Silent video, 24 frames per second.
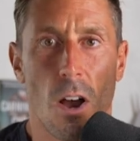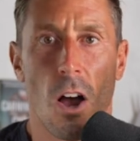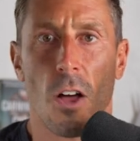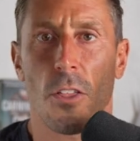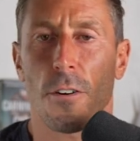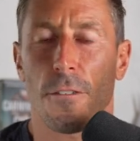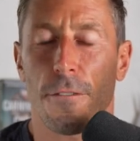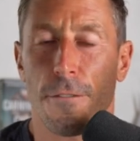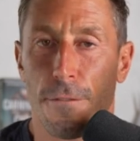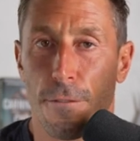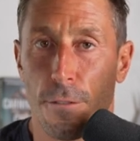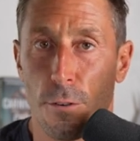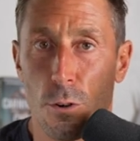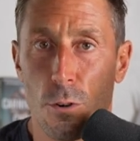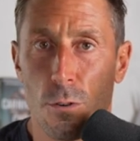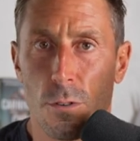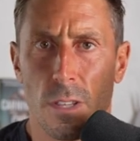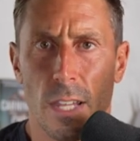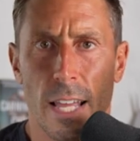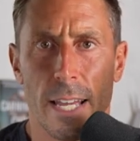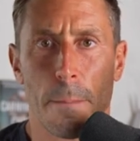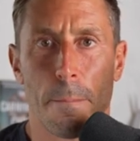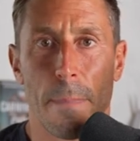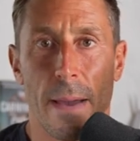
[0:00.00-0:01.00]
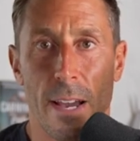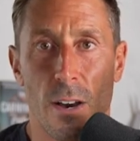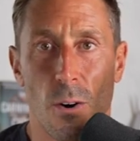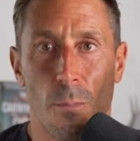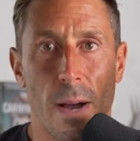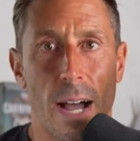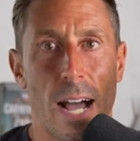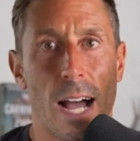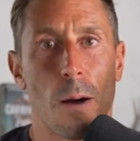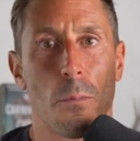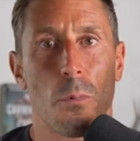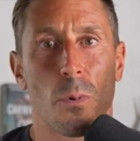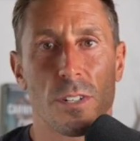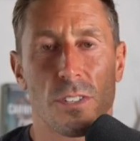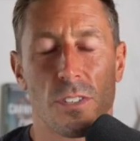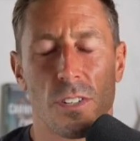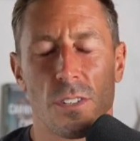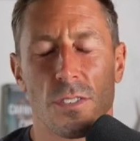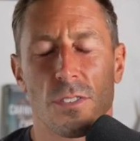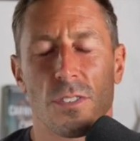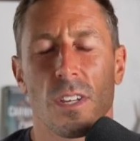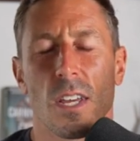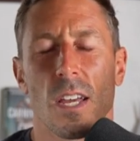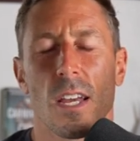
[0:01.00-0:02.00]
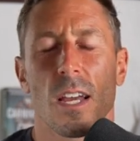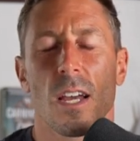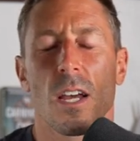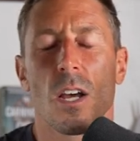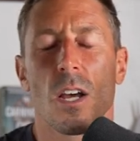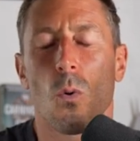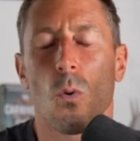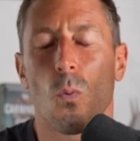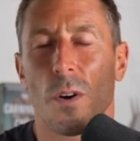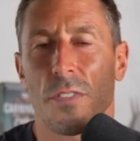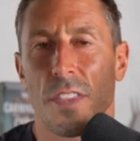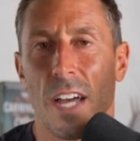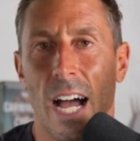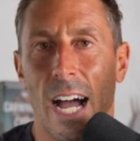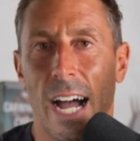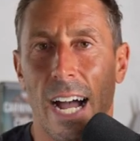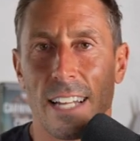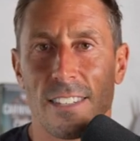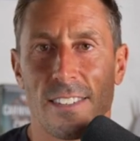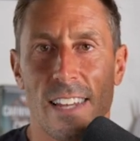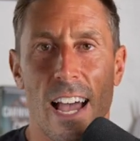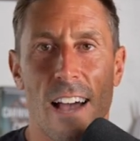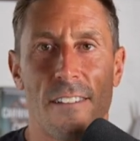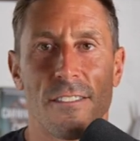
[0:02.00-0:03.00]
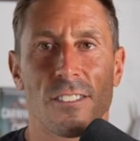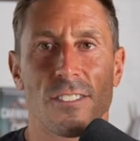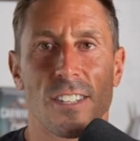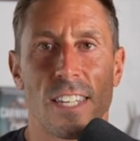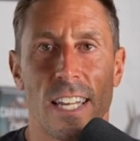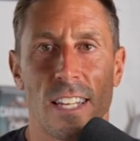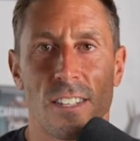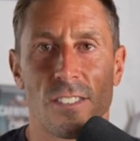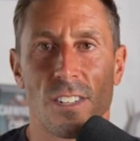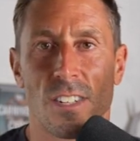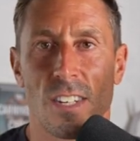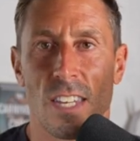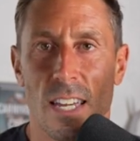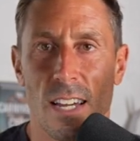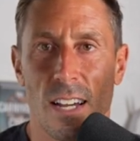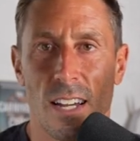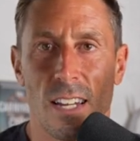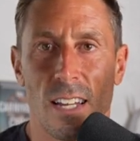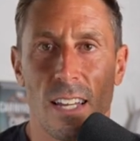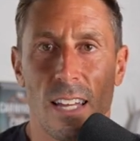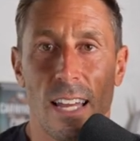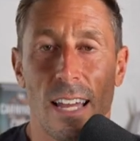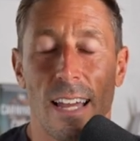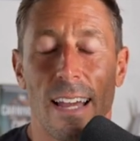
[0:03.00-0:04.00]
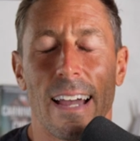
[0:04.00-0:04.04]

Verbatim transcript: other fruit like baobab, which is what the Hadza have in Tanzania.